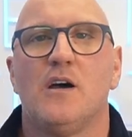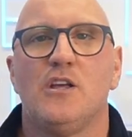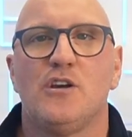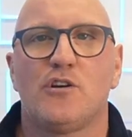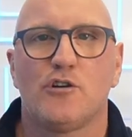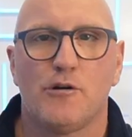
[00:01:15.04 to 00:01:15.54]

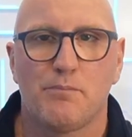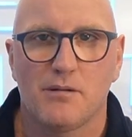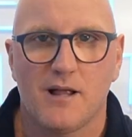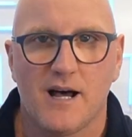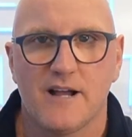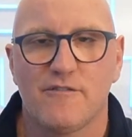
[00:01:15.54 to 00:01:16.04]
You could
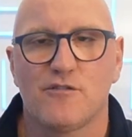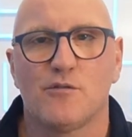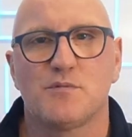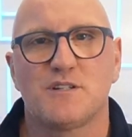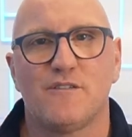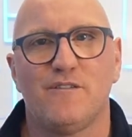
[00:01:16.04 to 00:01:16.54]
apply for
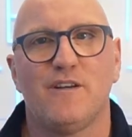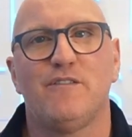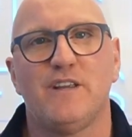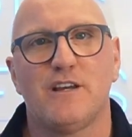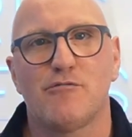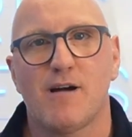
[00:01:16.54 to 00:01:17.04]
up to
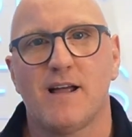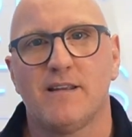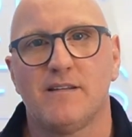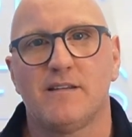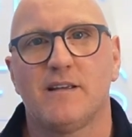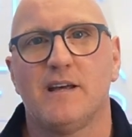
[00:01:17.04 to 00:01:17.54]
50
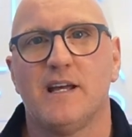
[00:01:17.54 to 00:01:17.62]
grand,